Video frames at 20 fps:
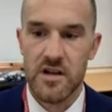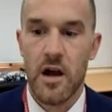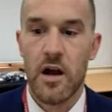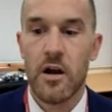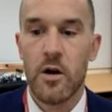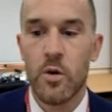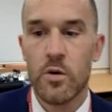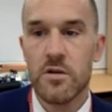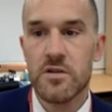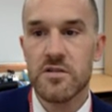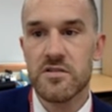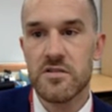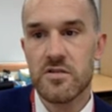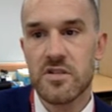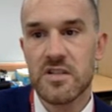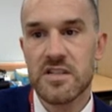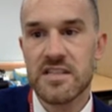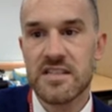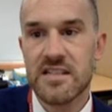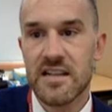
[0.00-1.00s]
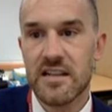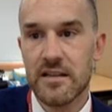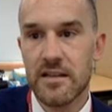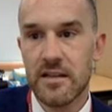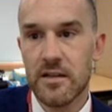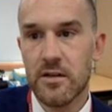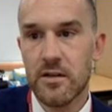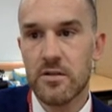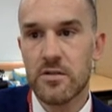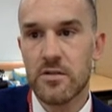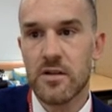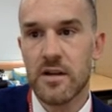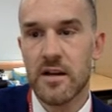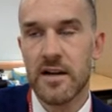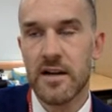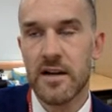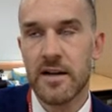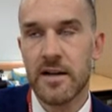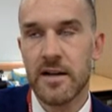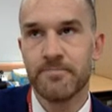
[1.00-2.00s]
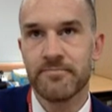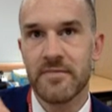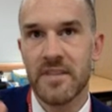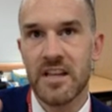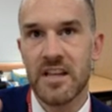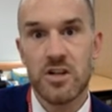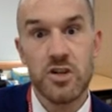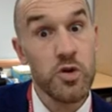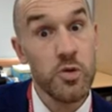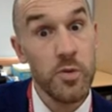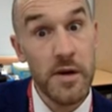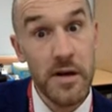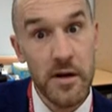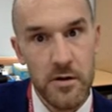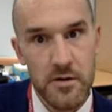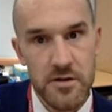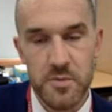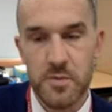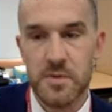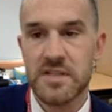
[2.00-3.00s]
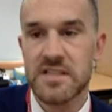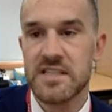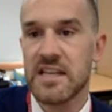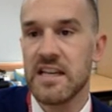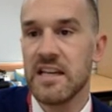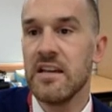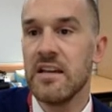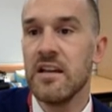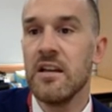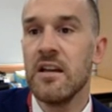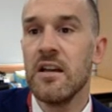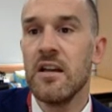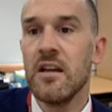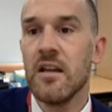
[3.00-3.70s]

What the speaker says: Hot corners are just little triggers, we'll say,